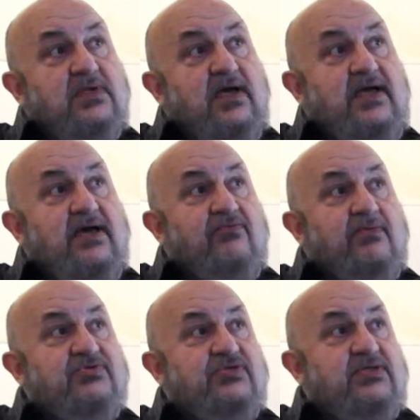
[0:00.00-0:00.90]
I had
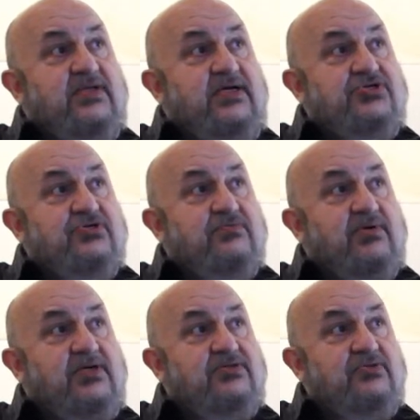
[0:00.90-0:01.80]
representation
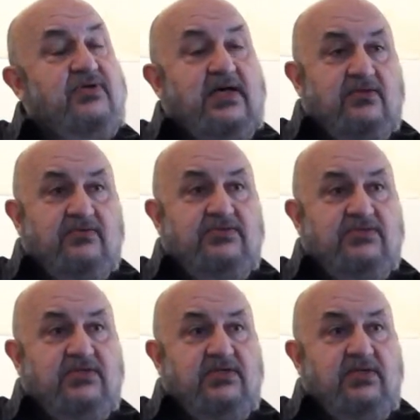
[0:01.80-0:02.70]
by two
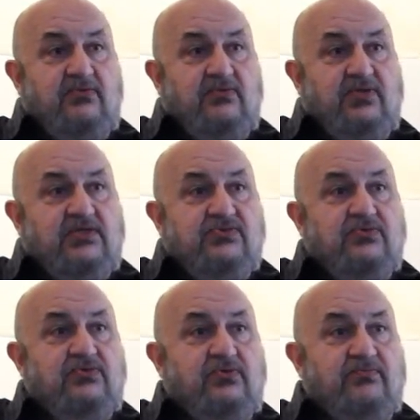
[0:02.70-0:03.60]
galleries, and they, things
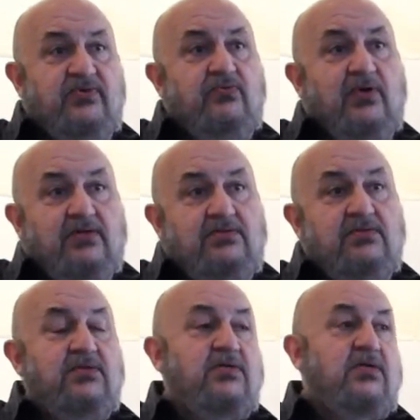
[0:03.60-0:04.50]
were doing pretty well.
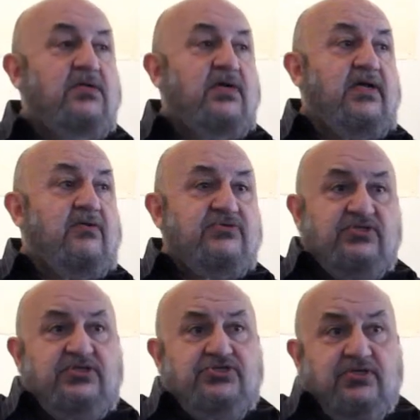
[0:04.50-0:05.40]
And I was
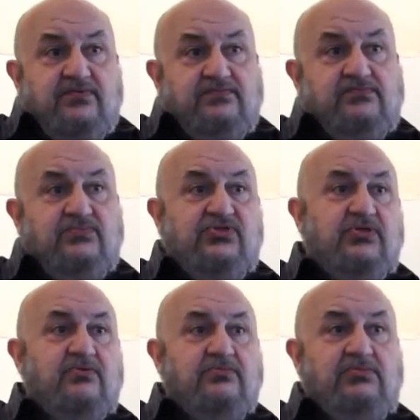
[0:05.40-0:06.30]
teaching,
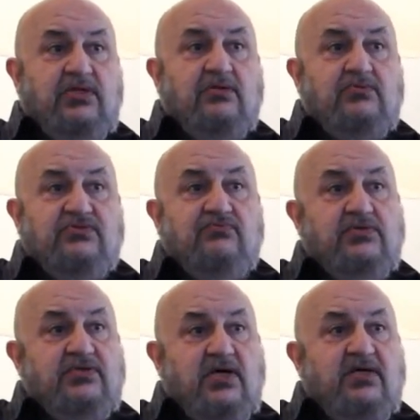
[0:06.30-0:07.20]
so you know it was
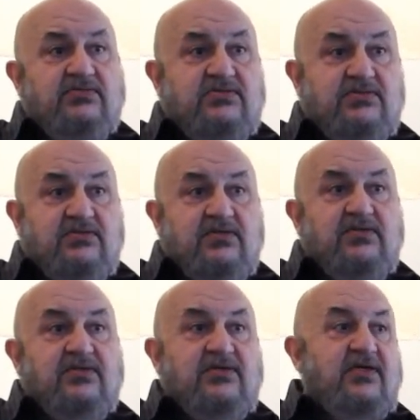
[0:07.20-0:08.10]
really nice.
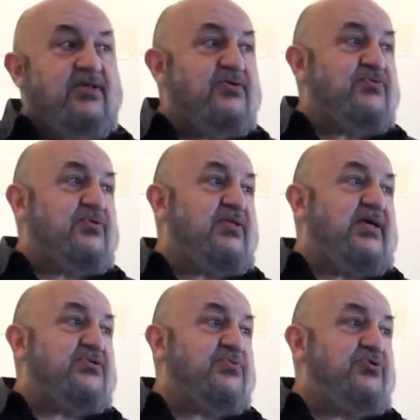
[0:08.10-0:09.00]
And those were the
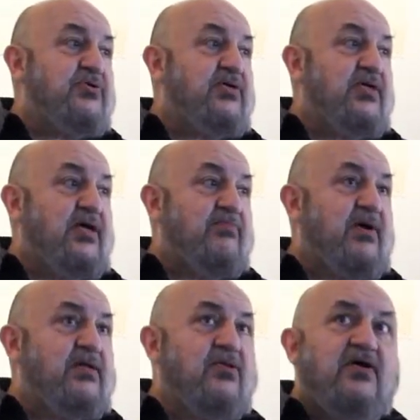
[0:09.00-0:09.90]
days when you could get
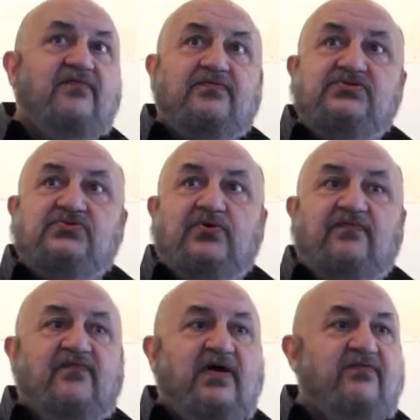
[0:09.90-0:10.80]
my loft was
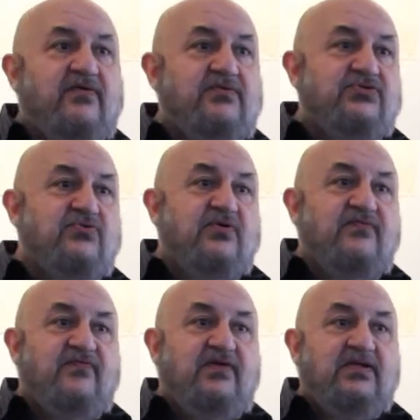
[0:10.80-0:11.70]
2,500
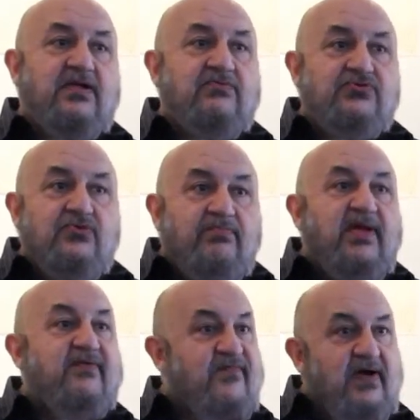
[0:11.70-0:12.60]
square feet, and I was only
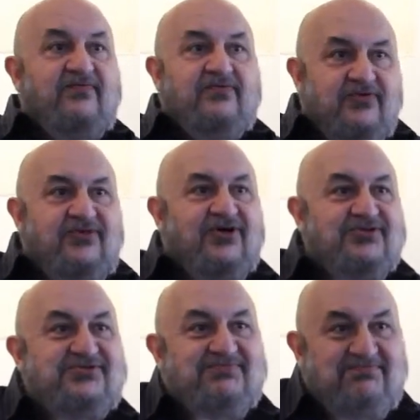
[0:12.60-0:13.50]
paying
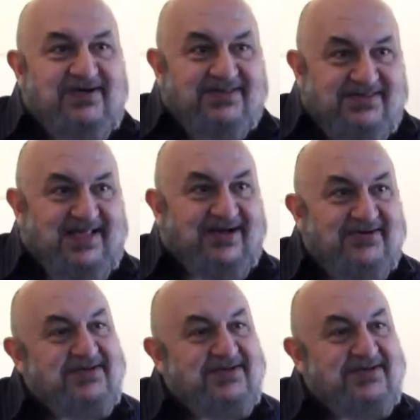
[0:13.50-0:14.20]
$500 a month. Now,